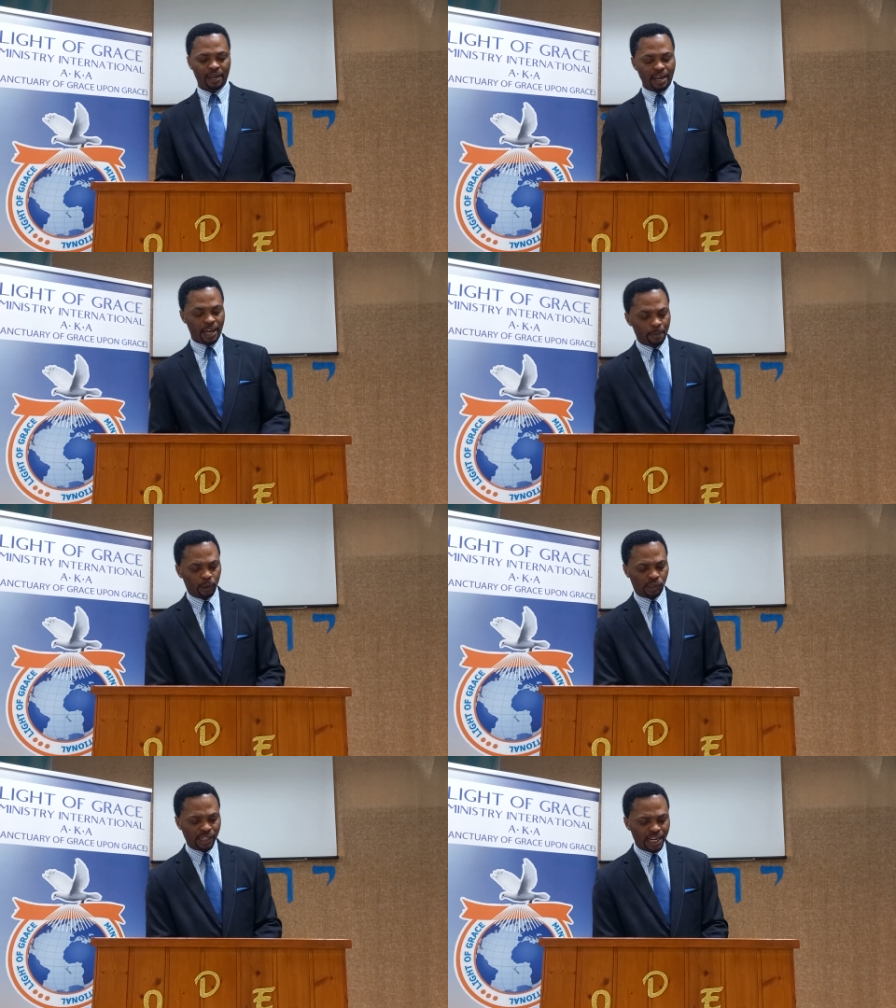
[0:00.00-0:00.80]

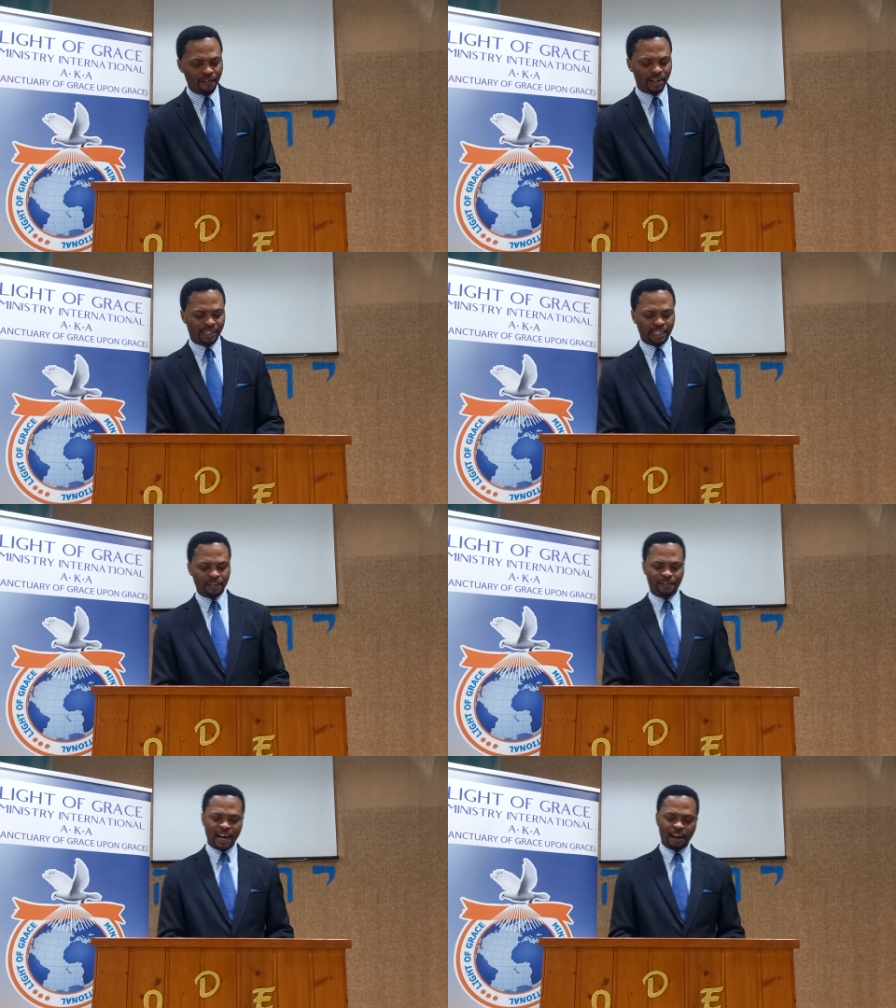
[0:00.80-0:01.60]
Hebrews 10 and verse
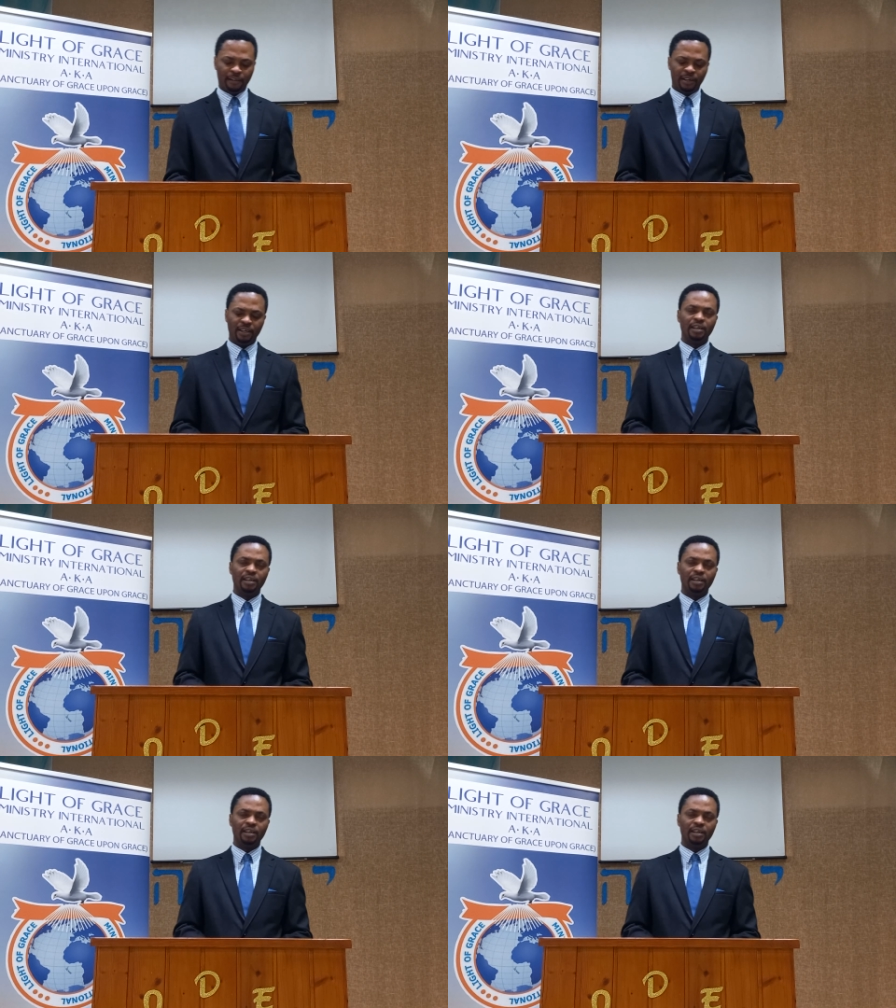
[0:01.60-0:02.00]
35.